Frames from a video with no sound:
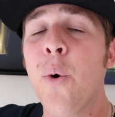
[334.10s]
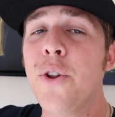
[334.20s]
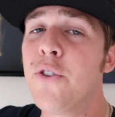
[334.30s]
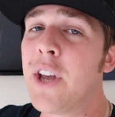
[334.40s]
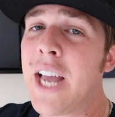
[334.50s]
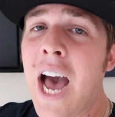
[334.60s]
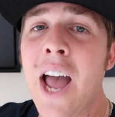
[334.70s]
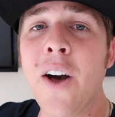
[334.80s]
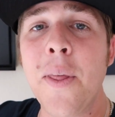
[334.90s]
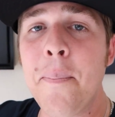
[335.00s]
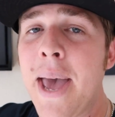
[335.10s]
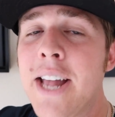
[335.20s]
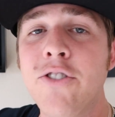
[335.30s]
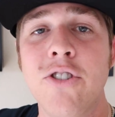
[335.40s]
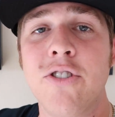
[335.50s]
where there's a guy on the
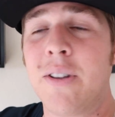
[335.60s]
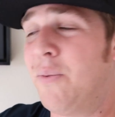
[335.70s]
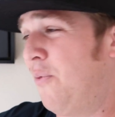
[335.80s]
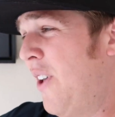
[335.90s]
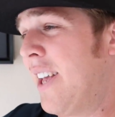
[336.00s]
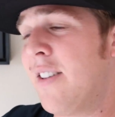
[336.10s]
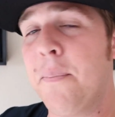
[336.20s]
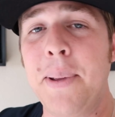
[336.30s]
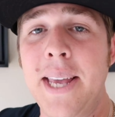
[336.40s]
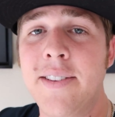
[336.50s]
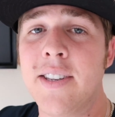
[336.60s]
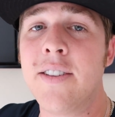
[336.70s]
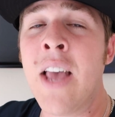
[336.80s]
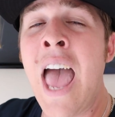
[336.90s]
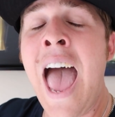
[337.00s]
bench just fixing
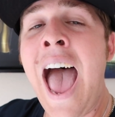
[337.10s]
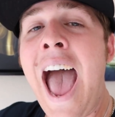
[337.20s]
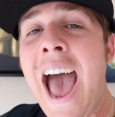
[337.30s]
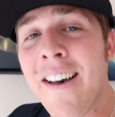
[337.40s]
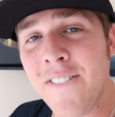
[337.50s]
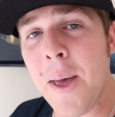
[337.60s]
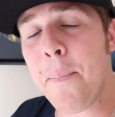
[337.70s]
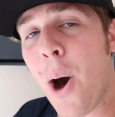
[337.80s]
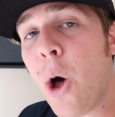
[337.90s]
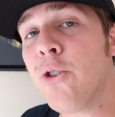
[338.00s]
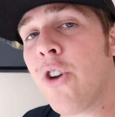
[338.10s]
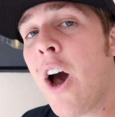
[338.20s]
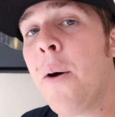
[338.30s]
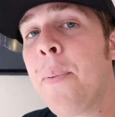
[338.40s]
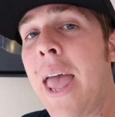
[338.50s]
pieces. Have them polish
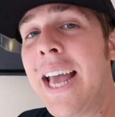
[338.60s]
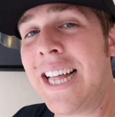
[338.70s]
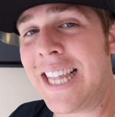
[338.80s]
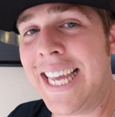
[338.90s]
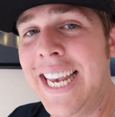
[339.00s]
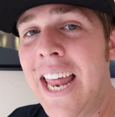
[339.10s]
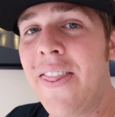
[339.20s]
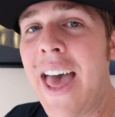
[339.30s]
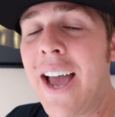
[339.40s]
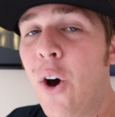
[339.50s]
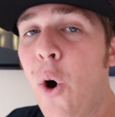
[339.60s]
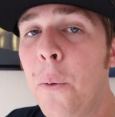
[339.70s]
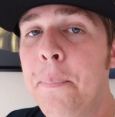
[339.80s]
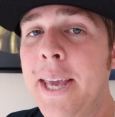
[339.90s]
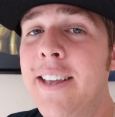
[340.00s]
up and clean that
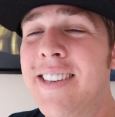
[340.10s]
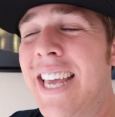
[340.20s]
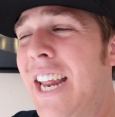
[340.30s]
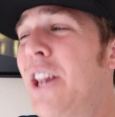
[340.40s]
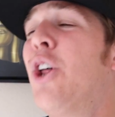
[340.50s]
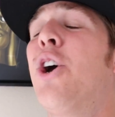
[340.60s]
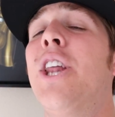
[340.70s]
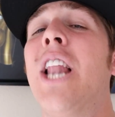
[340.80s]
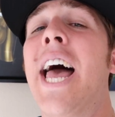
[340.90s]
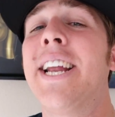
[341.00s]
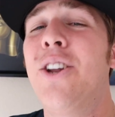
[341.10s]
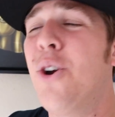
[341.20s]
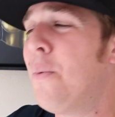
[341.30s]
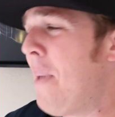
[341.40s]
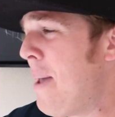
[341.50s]
gold piece. Get it looking like
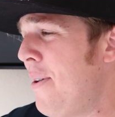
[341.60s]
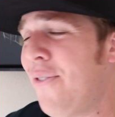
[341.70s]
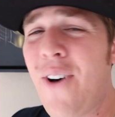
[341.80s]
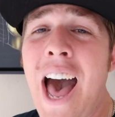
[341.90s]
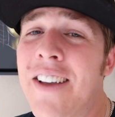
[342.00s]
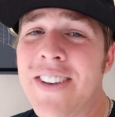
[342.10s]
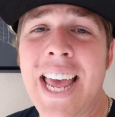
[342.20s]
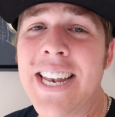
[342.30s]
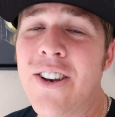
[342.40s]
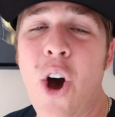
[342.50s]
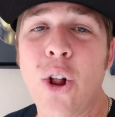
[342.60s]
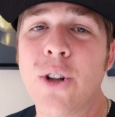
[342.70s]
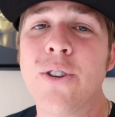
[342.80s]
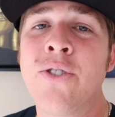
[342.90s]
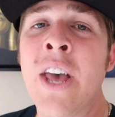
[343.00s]
new, maybe five, ten
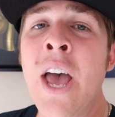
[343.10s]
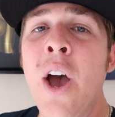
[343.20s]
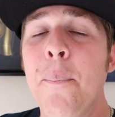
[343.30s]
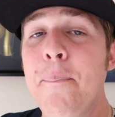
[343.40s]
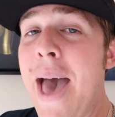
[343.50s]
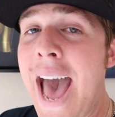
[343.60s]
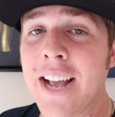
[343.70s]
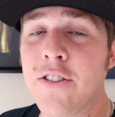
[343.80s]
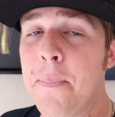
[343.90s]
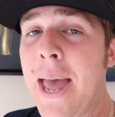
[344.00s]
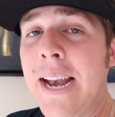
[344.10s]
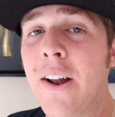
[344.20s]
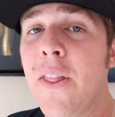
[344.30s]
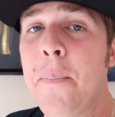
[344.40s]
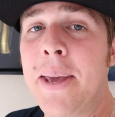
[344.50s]
dollars max, depending
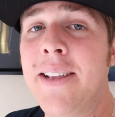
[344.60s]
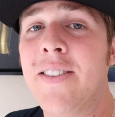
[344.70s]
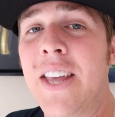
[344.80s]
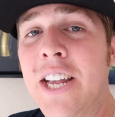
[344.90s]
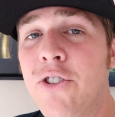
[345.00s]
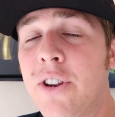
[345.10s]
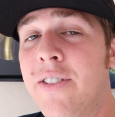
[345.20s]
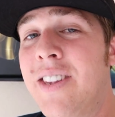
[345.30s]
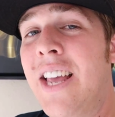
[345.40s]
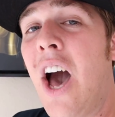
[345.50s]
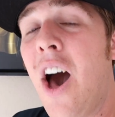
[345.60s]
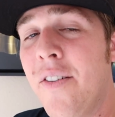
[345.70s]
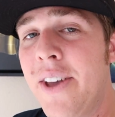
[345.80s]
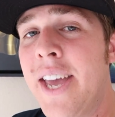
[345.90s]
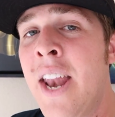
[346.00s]
on the piece and the intricacy
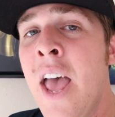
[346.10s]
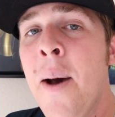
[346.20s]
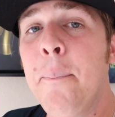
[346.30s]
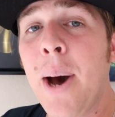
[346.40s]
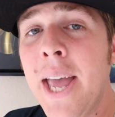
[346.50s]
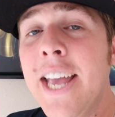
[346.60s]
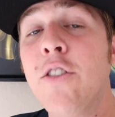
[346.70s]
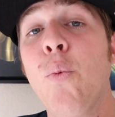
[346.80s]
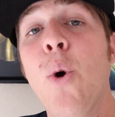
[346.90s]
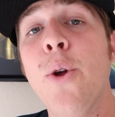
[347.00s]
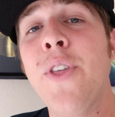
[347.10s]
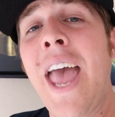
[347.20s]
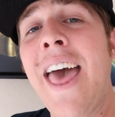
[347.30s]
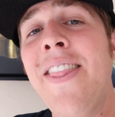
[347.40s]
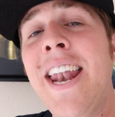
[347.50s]
of it. But it's worth
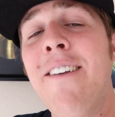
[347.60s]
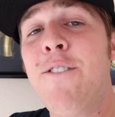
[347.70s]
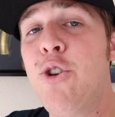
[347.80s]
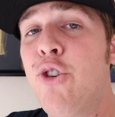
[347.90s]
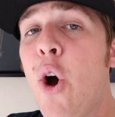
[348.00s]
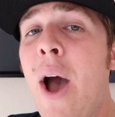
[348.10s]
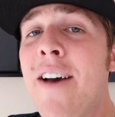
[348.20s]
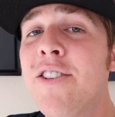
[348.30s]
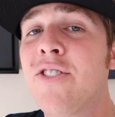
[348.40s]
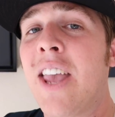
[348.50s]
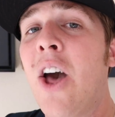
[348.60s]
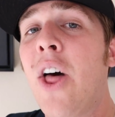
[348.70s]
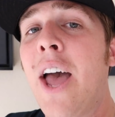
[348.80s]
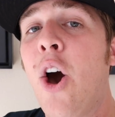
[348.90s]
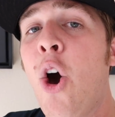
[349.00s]
it. And then if you don't have a
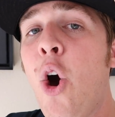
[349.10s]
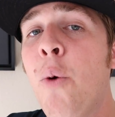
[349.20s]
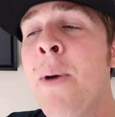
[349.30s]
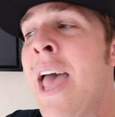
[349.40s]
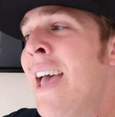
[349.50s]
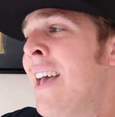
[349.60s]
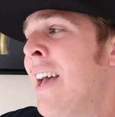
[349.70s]
scale at home,